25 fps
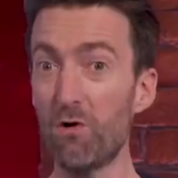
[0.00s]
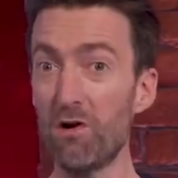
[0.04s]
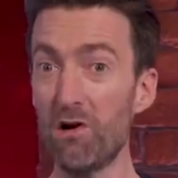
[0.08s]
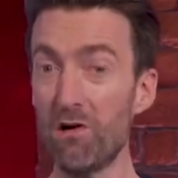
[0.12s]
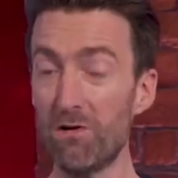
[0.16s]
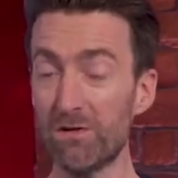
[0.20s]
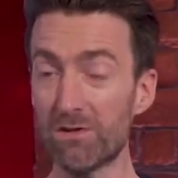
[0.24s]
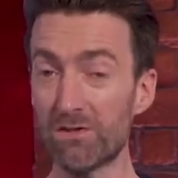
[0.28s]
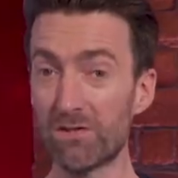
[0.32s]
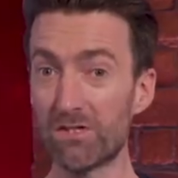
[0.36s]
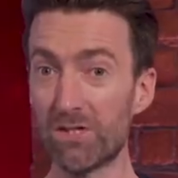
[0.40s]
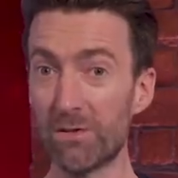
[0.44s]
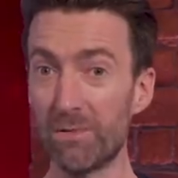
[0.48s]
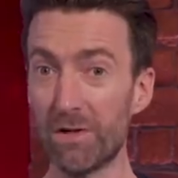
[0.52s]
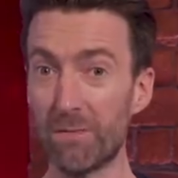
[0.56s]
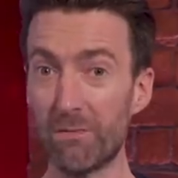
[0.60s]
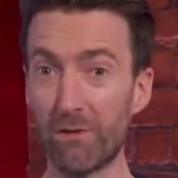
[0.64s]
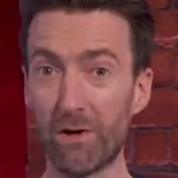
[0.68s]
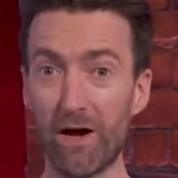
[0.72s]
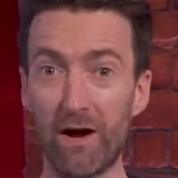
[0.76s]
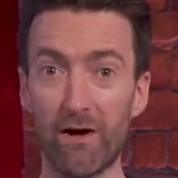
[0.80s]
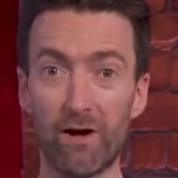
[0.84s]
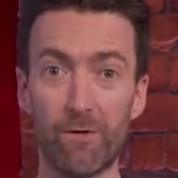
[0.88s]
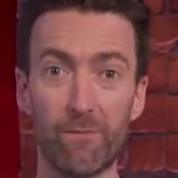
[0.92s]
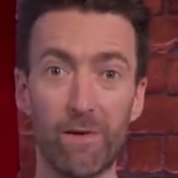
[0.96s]
lot to be
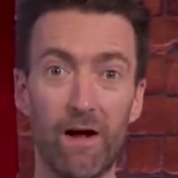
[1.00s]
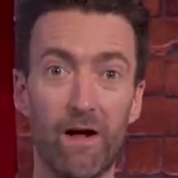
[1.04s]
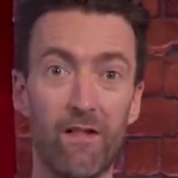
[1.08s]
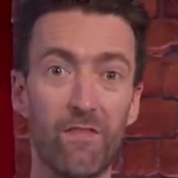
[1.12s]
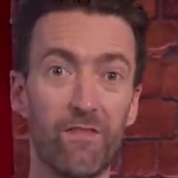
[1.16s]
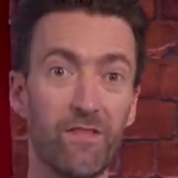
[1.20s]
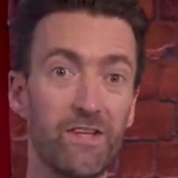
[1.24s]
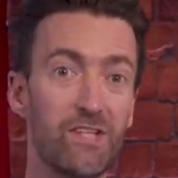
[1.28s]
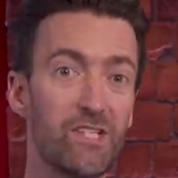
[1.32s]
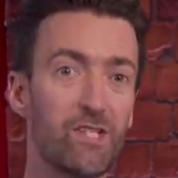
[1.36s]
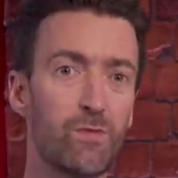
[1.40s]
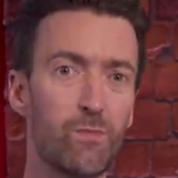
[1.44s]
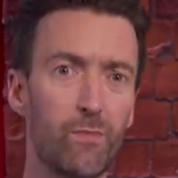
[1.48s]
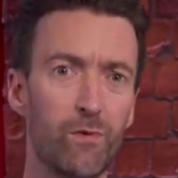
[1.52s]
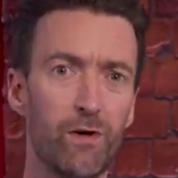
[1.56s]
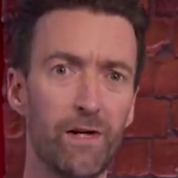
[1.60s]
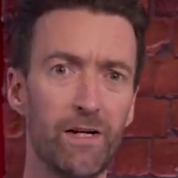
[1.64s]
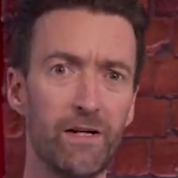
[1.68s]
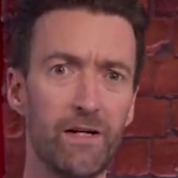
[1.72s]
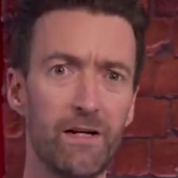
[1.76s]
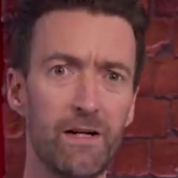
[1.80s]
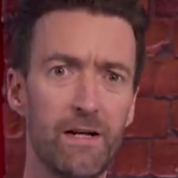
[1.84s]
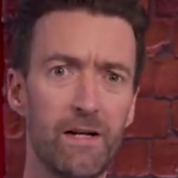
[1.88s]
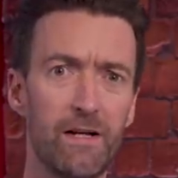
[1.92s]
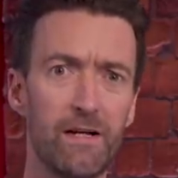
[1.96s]
proud about this
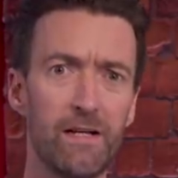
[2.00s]
spring.